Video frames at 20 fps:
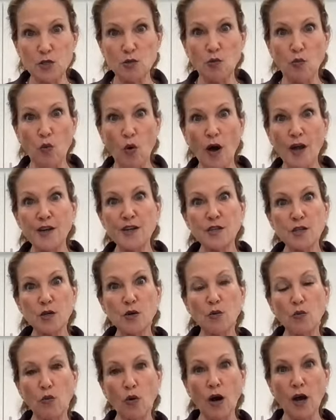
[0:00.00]
is one
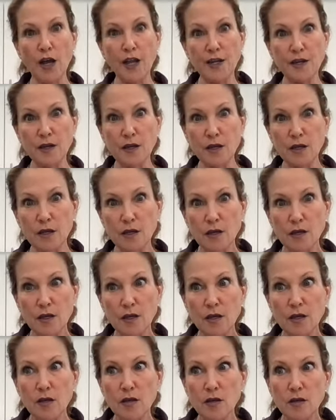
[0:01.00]
to one
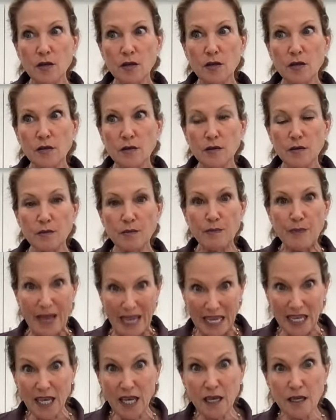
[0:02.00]

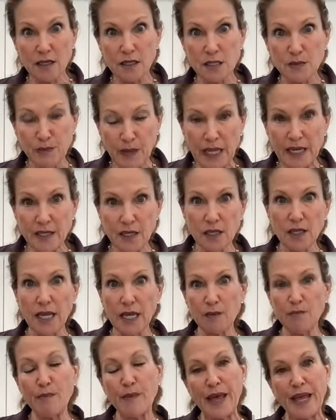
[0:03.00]
baking Splenda,
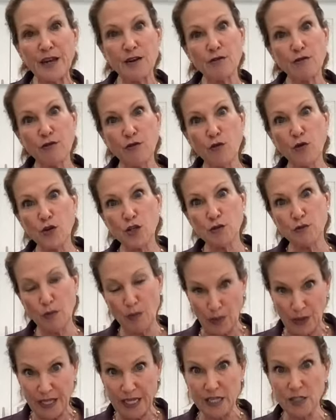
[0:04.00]
like meant for to
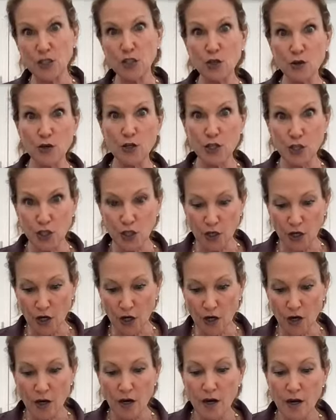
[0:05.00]
replace your
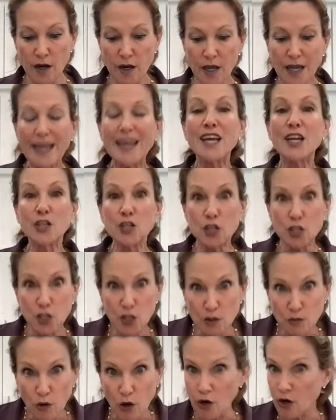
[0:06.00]
sugar, it
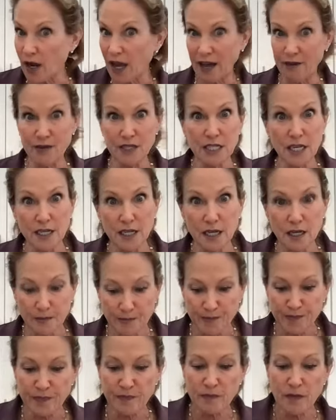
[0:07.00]
should work. I haven't done
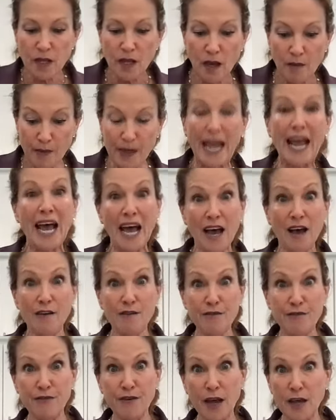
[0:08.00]
it, but I
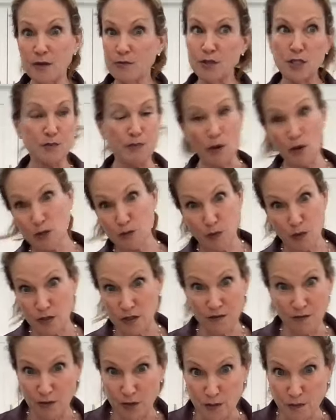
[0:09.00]
have. I was
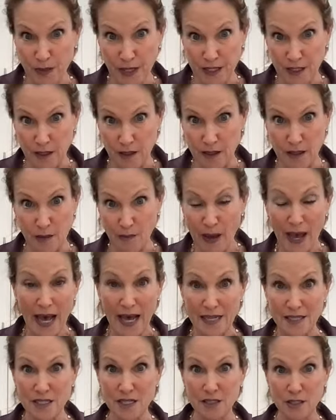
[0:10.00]
spokesperson for Splenda in the
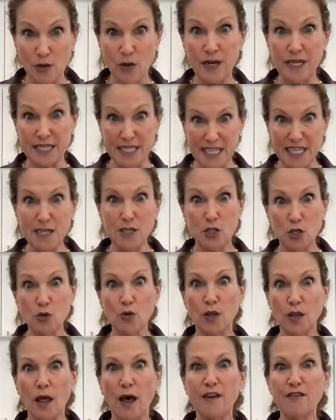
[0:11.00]
past, so I did
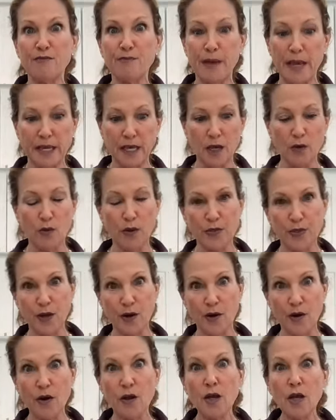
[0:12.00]
do a lot of baking with
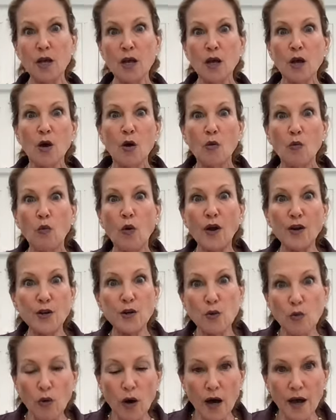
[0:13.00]
their
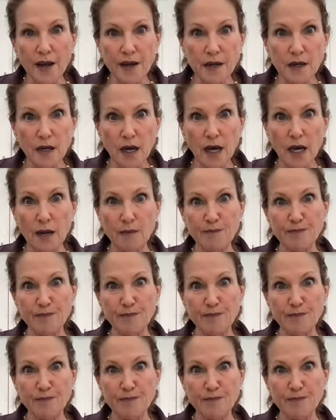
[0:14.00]
one to one